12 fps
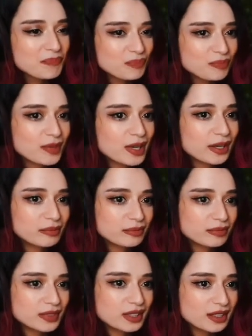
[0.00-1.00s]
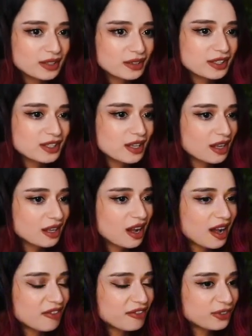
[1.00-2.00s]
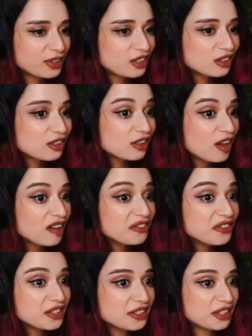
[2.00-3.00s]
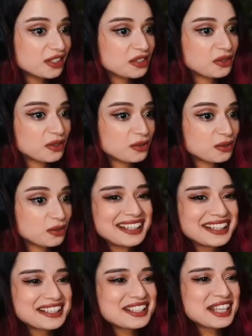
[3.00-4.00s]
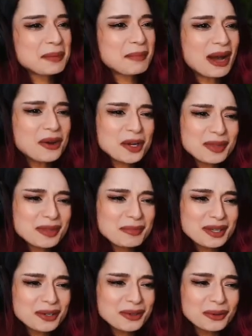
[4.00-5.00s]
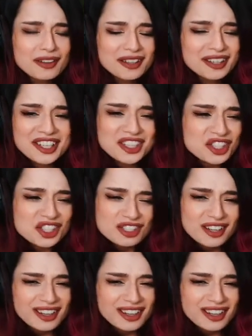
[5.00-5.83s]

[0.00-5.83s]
Man. Gotta say, I freaking love these intros. It's like Malcolm in the Middle ish